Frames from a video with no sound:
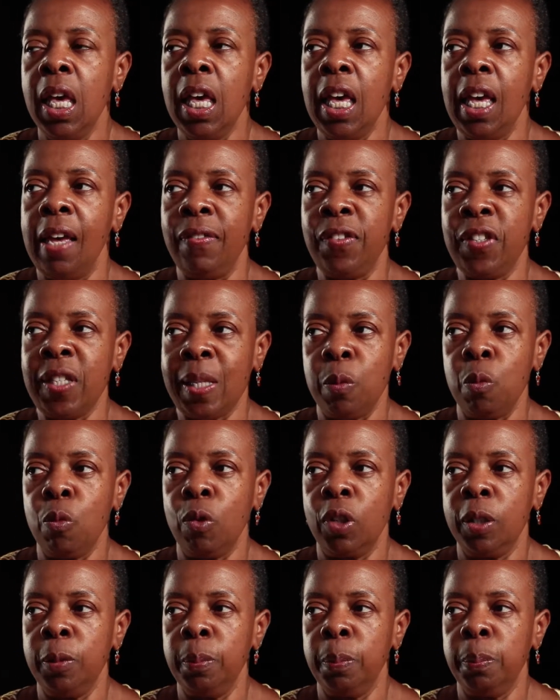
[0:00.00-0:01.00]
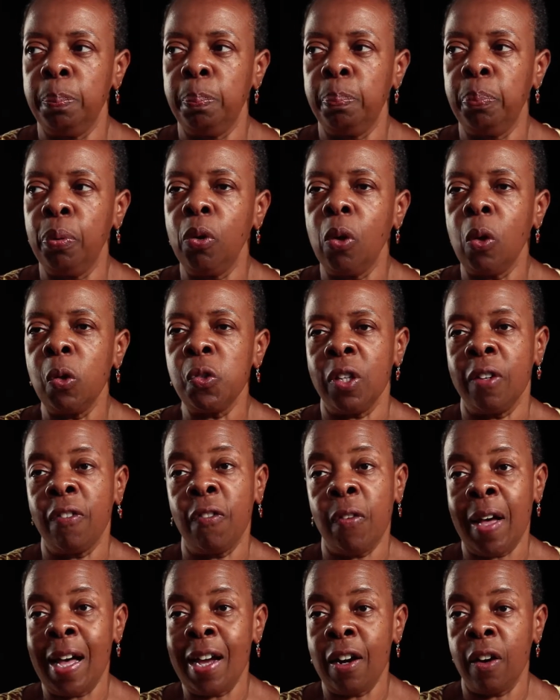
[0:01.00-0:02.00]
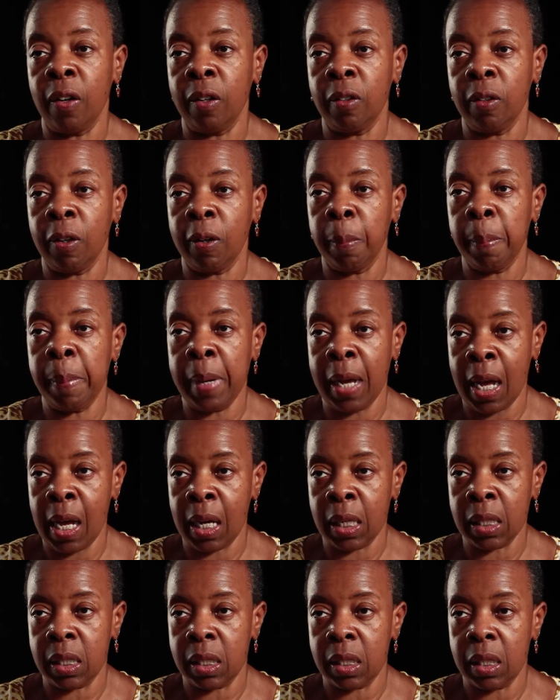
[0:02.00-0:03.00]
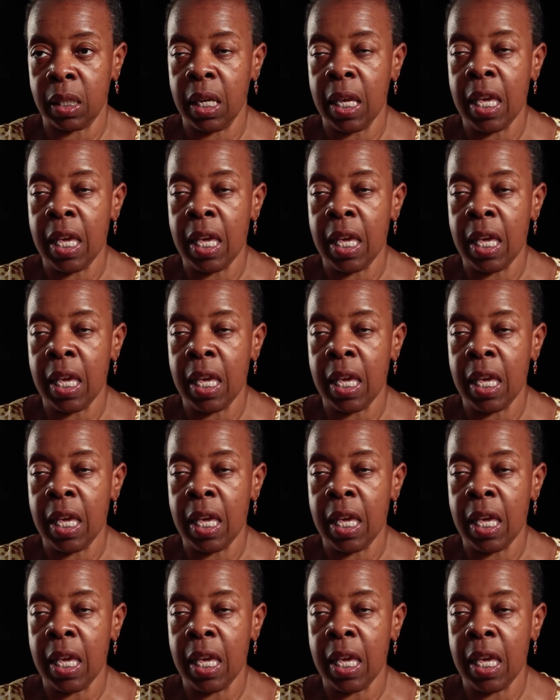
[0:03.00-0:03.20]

if someone pulls a fire alarm box,